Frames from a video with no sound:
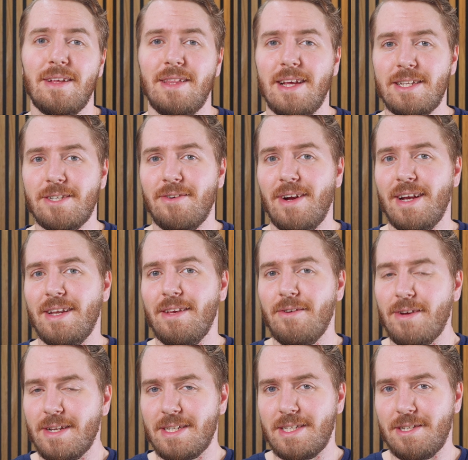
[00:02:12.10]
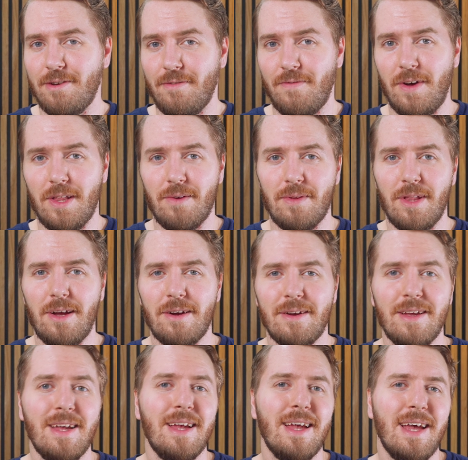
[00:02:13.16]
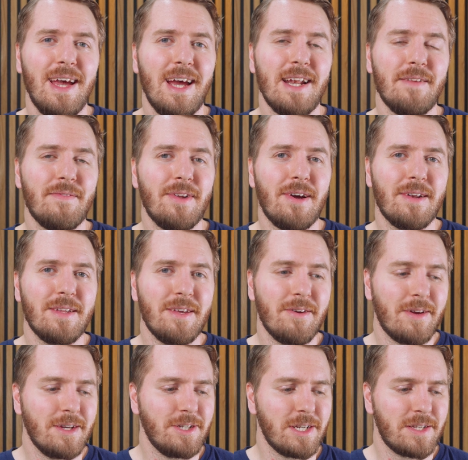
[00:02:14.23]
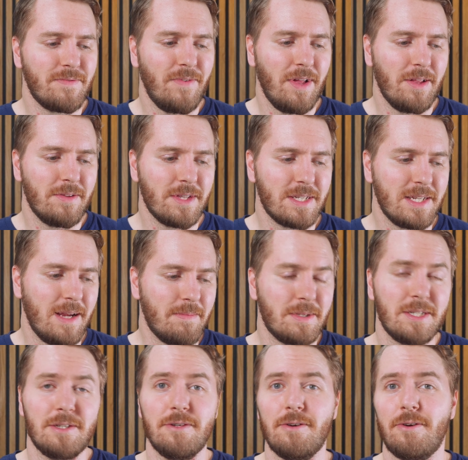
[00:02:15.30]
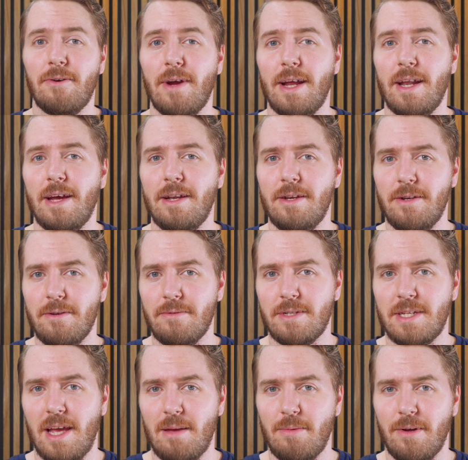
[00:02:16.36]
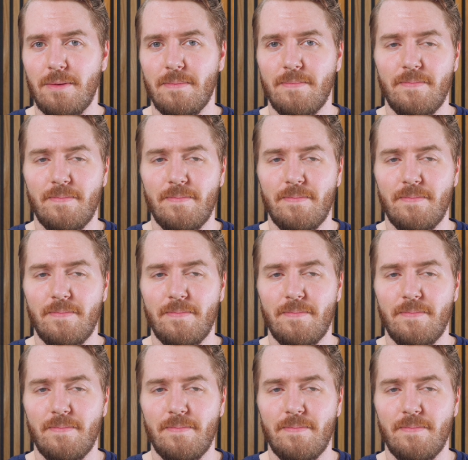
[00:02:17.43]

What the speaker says: that's all right. You can still follow along. And if not, you can just follow the steps to create a new table.